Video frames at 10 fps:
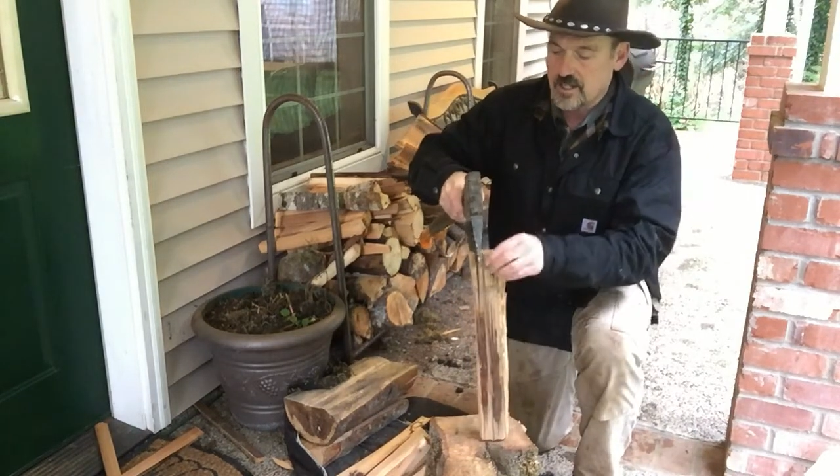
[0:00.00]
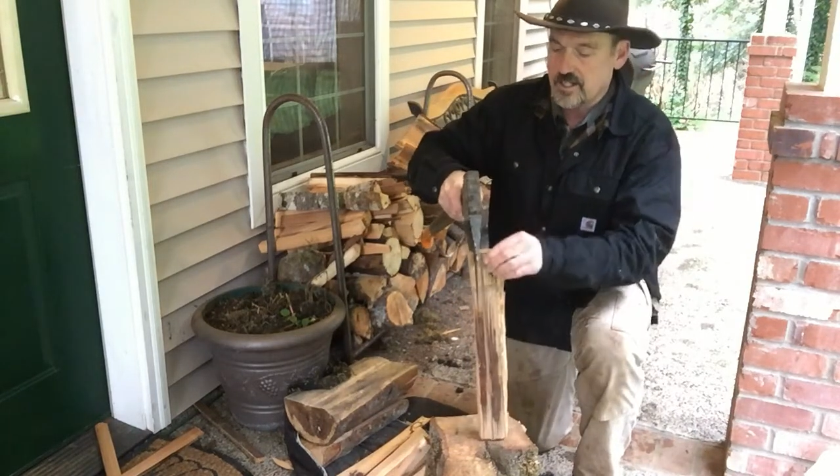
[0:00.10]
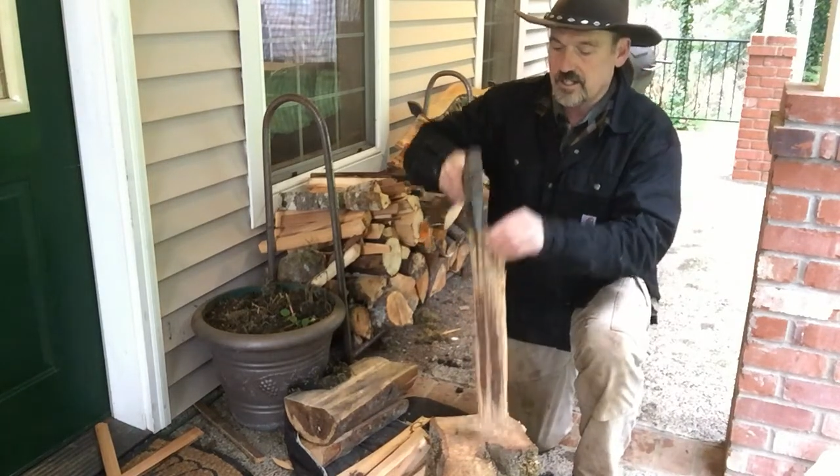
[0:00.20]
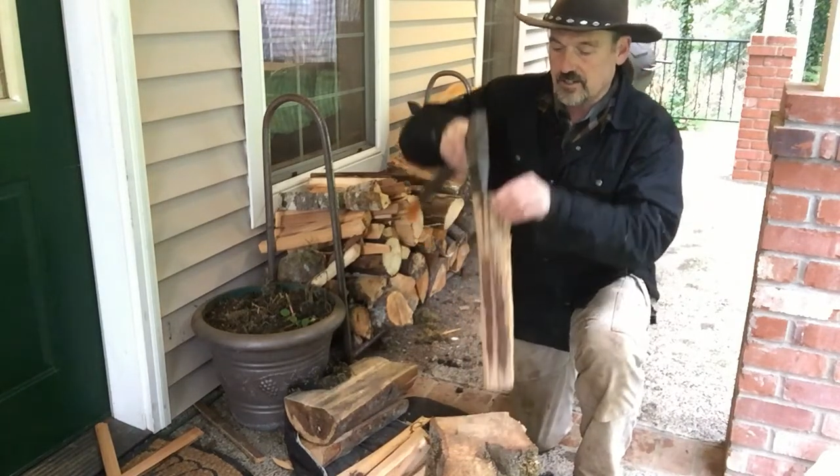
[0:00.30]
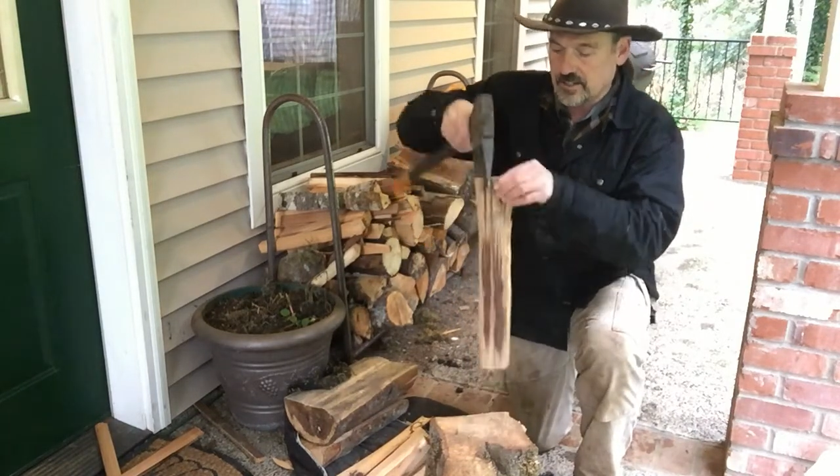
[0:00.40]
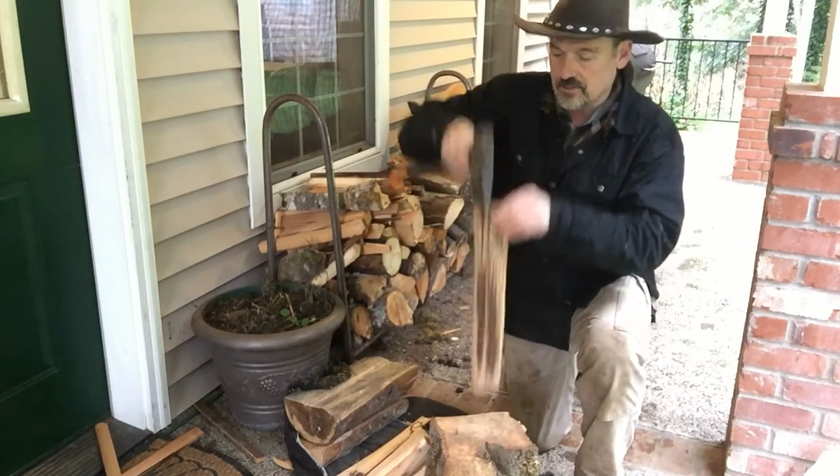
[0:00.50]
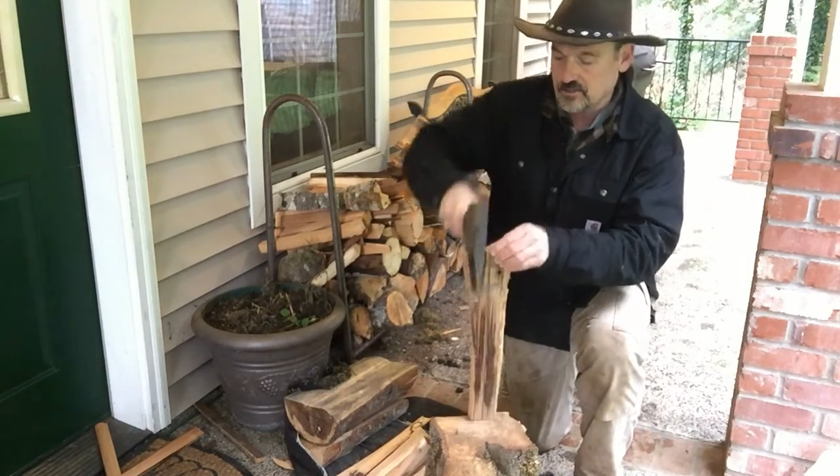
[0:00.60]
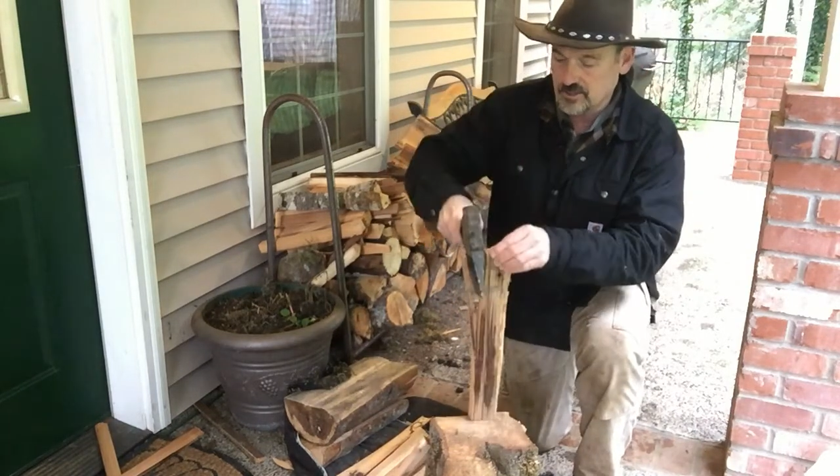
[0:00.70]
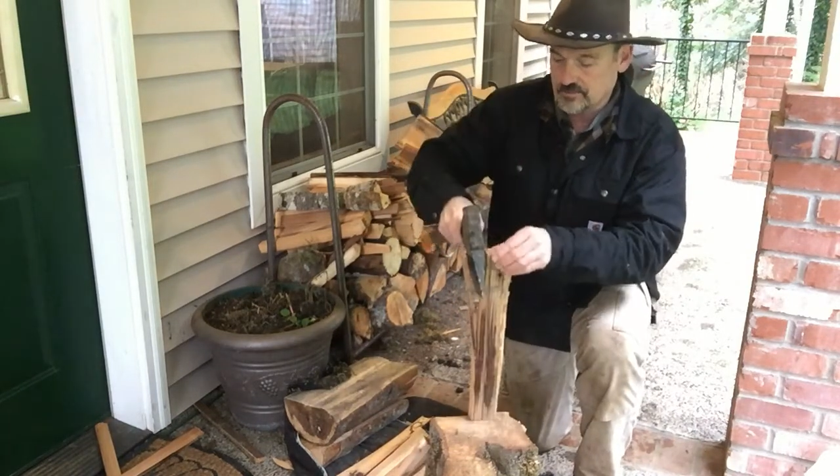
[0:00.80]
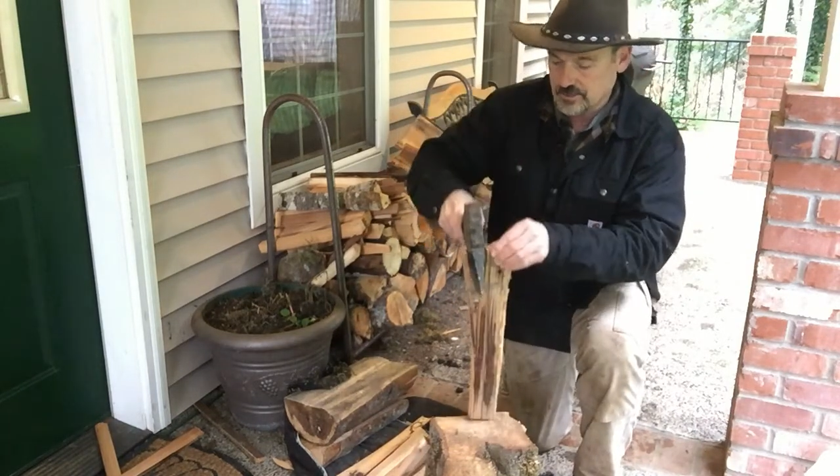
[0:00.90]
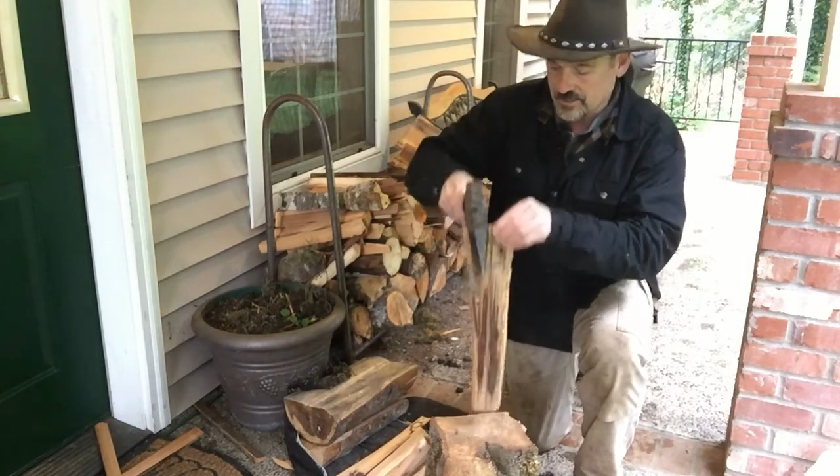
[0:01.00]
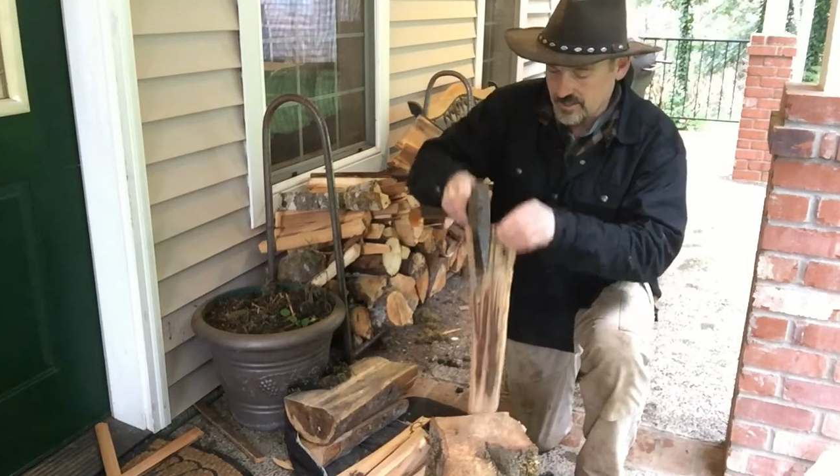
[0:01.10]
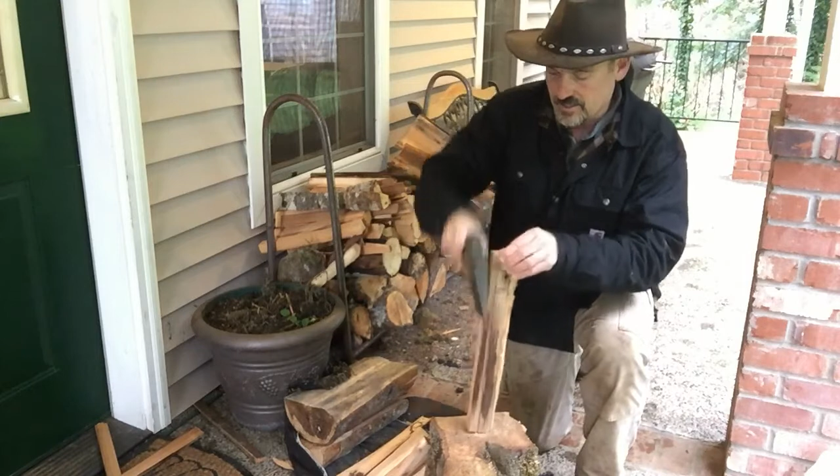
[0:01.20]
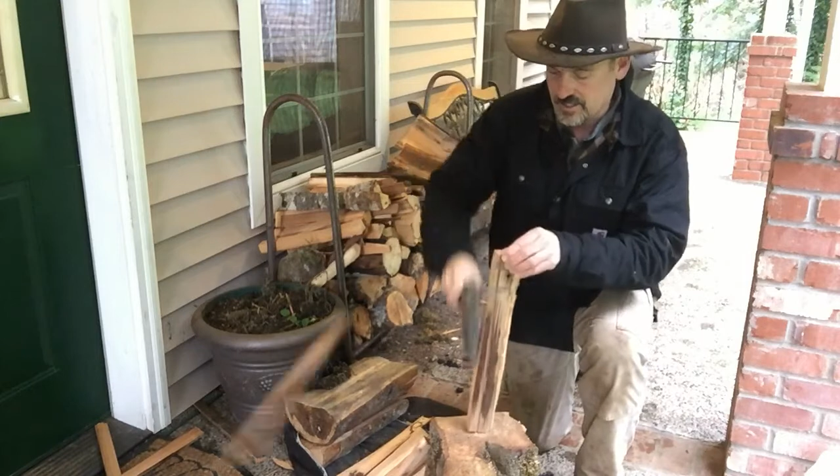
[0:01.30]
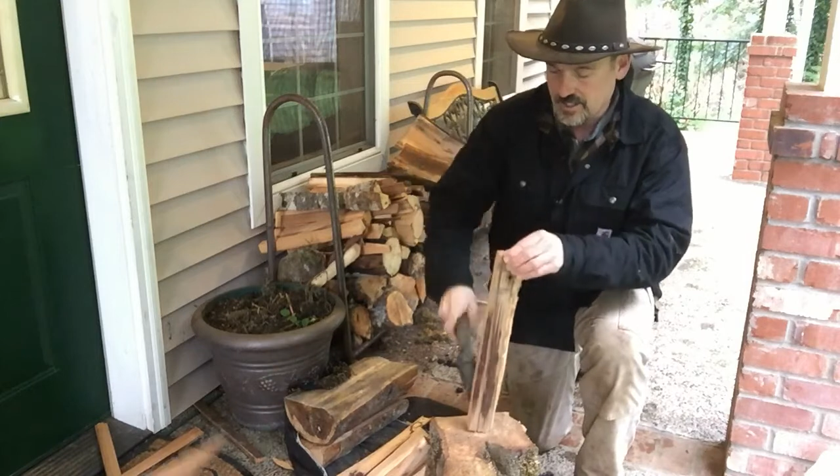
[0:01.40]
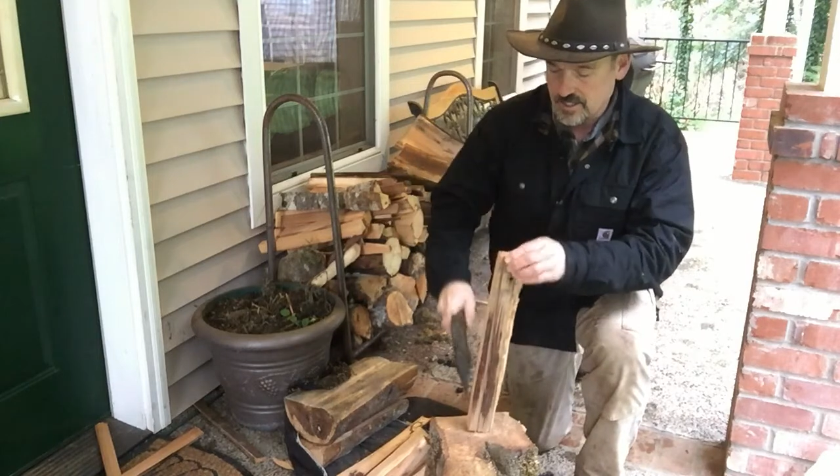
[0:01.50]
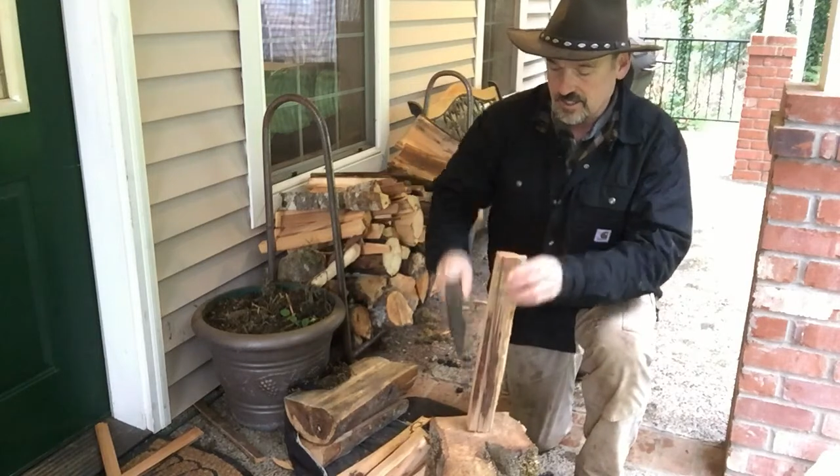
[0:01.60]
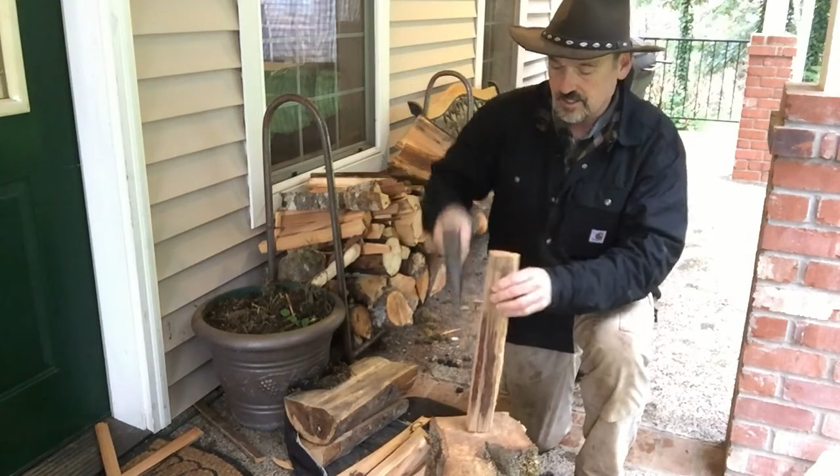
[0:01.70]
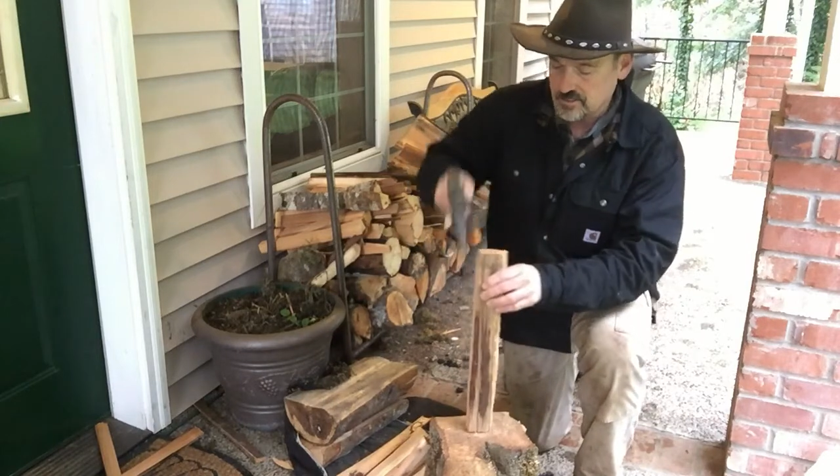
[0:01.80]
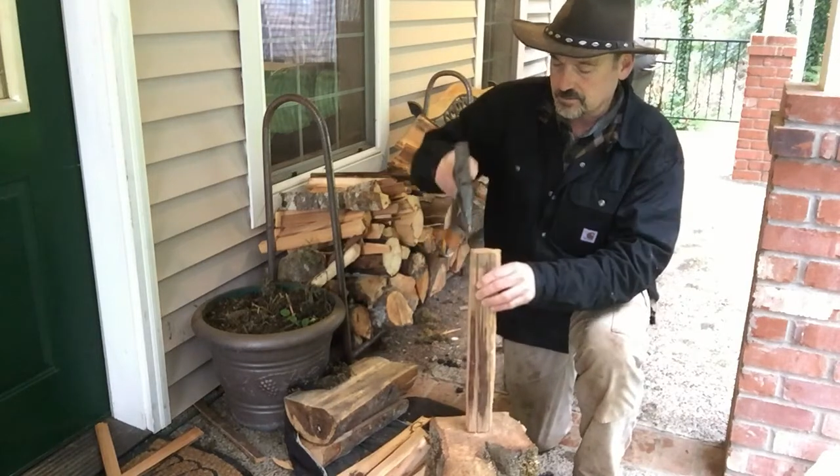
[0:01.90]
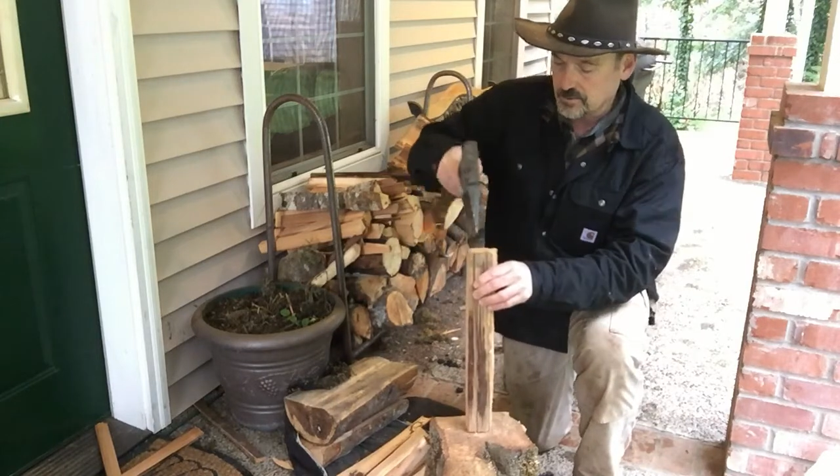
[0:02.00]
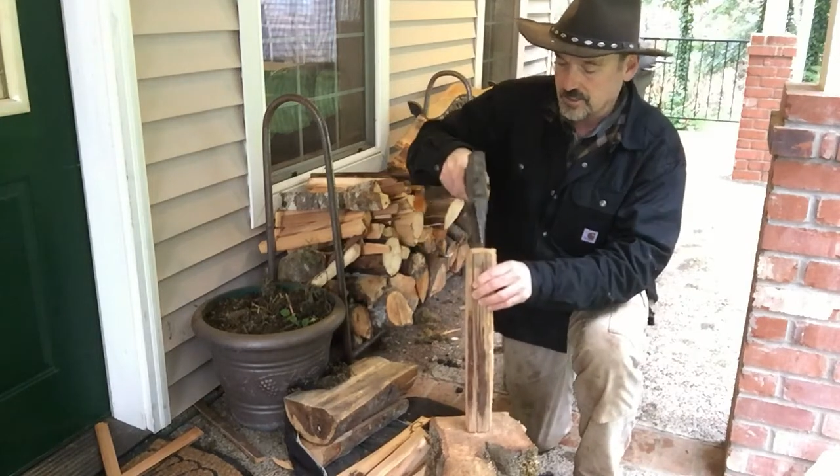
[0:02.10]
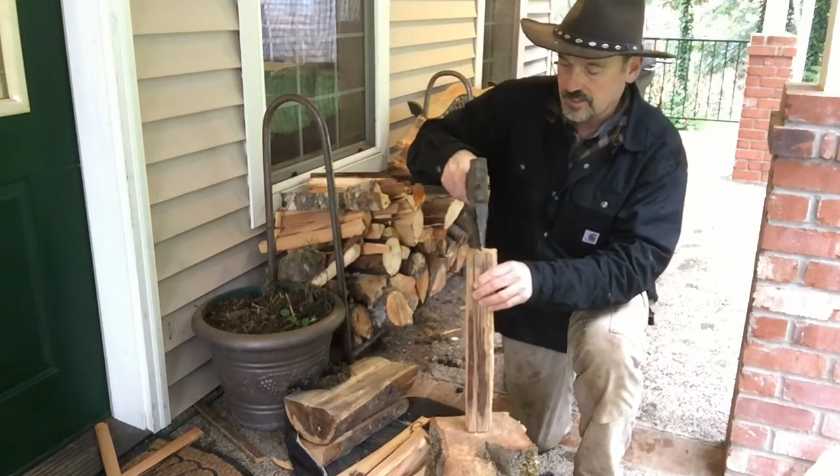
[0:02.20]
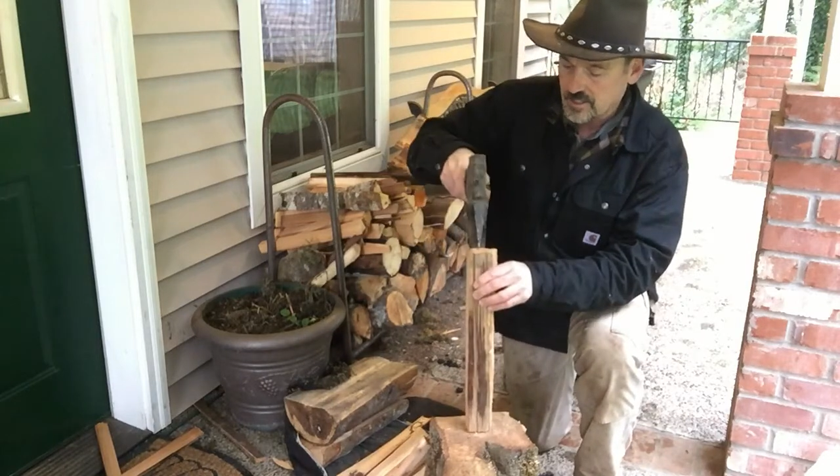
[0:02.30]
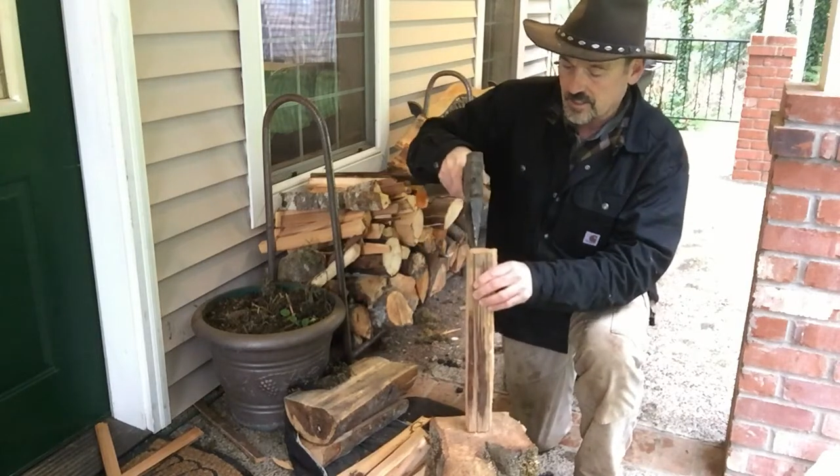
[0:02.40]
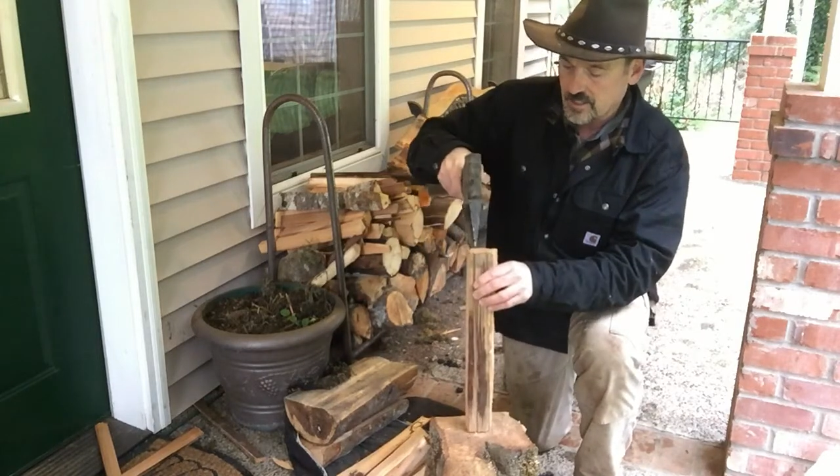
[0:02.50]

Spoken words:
Now I can hold up here and split it.